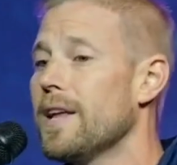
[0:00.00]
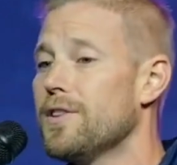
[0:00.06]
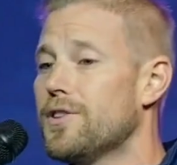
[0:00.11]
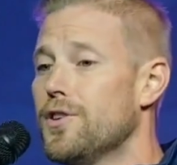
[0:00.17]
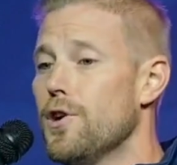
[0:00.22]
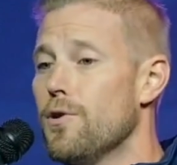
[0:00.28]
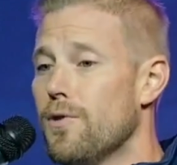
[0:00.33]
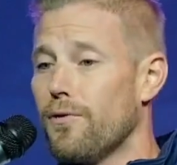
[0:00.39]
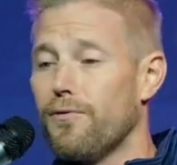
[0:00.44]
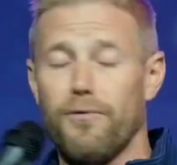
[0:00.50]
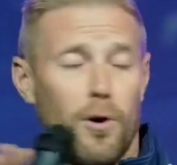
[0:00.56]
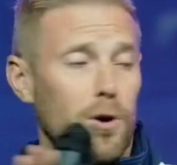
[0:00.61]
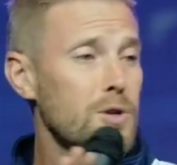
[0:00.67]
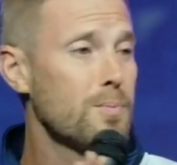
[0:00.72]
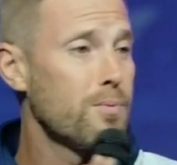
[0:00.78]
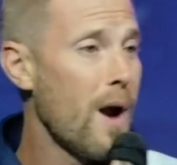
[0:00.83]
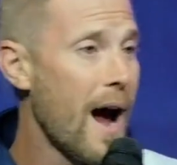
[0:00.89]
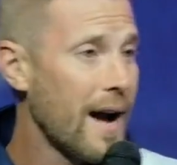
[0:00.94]
do, the
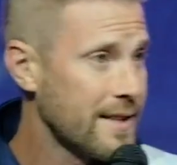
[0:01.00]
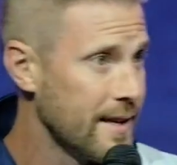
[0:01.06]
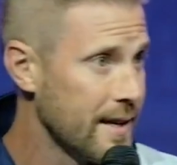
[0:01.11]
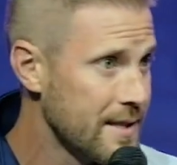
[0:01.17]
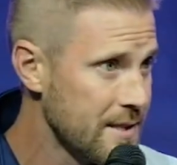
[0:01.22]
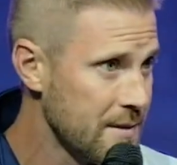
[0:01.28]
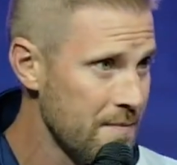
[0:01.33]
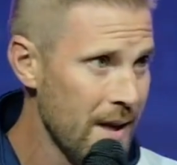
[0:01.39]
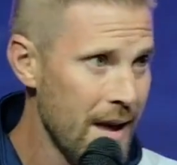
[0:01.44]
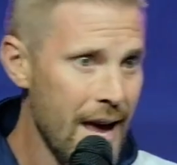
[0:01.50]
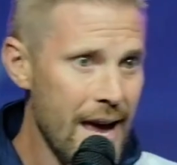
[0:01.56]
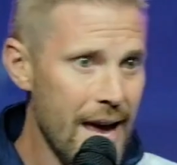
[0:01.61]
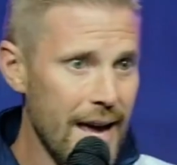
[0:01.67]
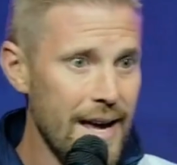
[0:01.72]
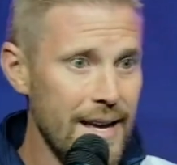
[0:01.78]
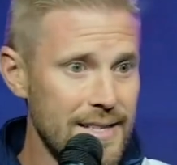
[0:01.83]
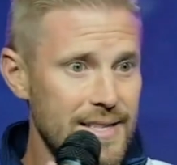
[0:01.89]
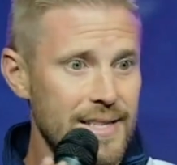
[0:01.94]
first practice,
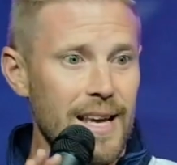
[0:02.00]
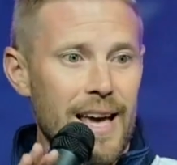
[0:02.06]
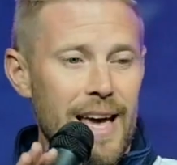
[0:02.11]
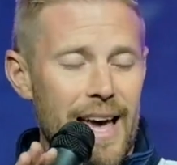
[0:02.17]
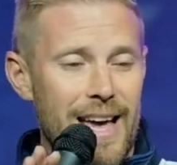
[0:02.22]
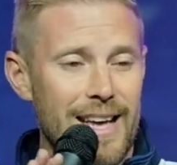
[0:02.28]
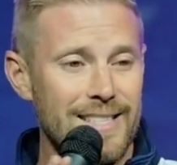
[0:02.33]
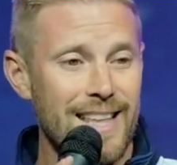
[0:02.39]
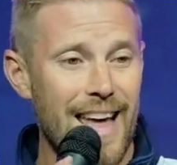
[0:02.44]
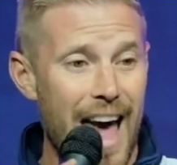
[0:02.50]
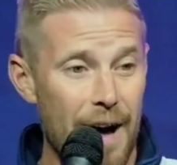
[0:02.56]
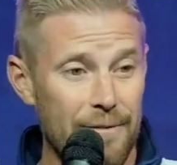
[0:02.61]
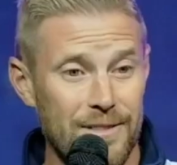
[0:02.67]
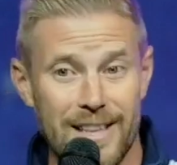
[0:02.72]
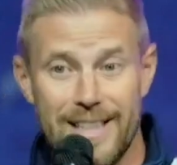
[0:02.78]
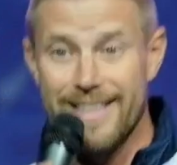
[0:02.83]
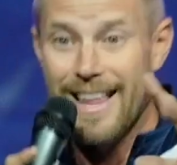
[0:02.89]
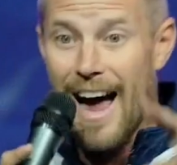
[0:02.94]
is they have
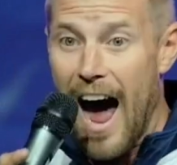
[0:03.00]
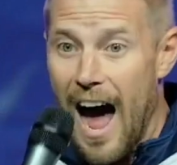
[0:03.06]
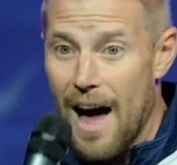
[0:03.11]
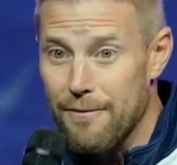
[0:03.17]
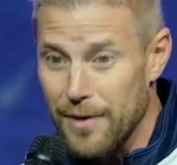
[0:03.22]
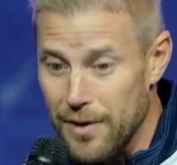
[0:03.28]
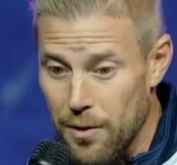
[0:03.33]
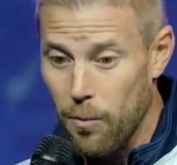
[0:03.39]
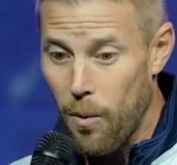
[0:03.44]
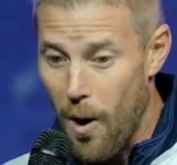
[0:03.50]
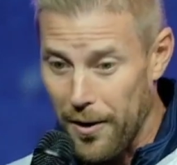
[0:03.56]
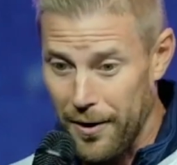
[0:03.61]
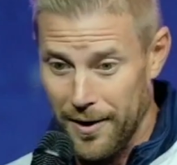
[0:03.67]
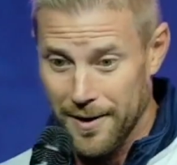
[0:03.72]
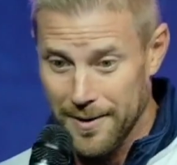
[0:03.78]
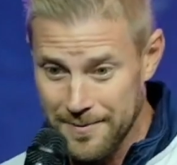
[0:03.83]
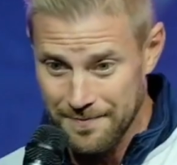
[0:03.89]
to dive in the water.